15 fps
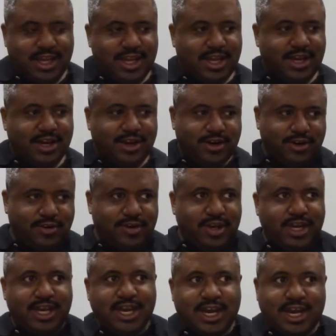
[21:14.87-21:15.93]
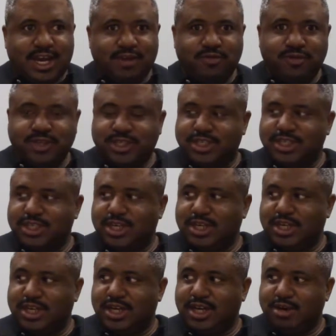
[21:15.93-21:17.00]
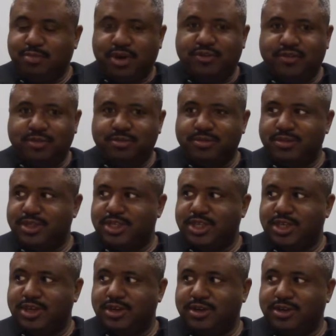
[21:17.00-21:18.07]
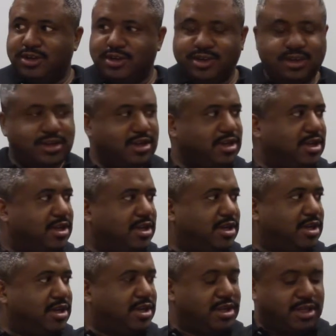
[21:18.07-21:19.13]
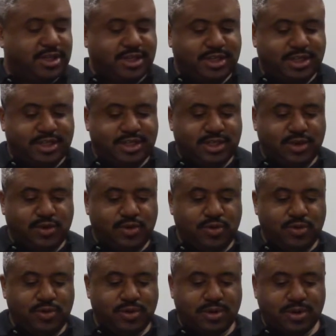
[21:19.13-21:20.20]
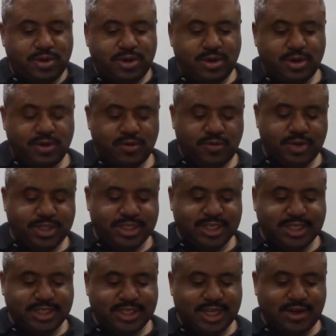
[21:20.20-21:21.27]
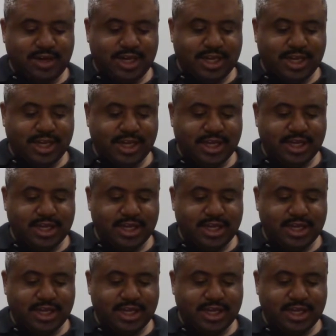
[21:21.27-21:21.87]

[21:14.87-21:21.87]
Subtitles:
and the glory of God was above them still. So what does that sound like?